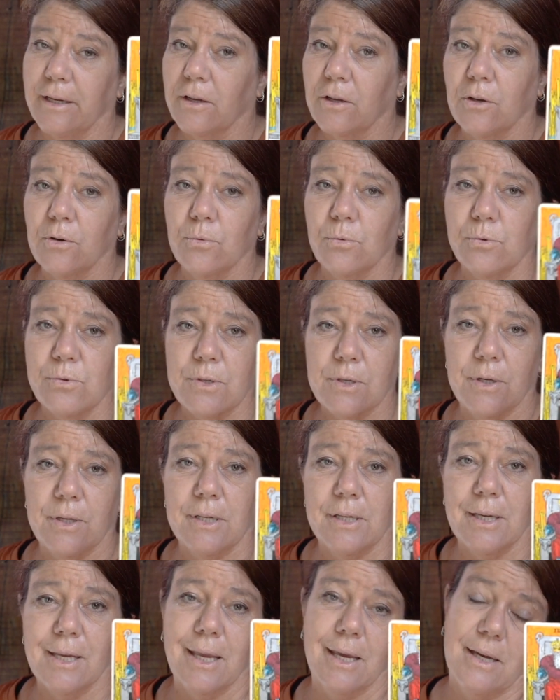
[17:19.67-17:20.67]
It can also
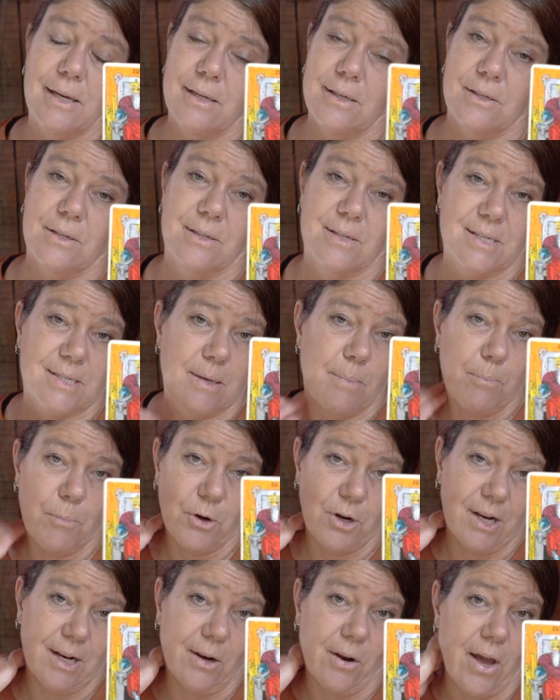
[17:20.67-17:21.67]
indicate
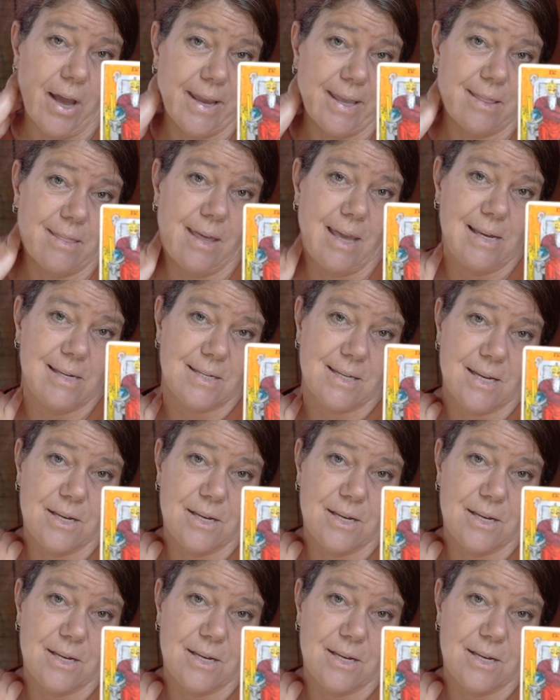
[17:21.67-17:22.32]
somebody like that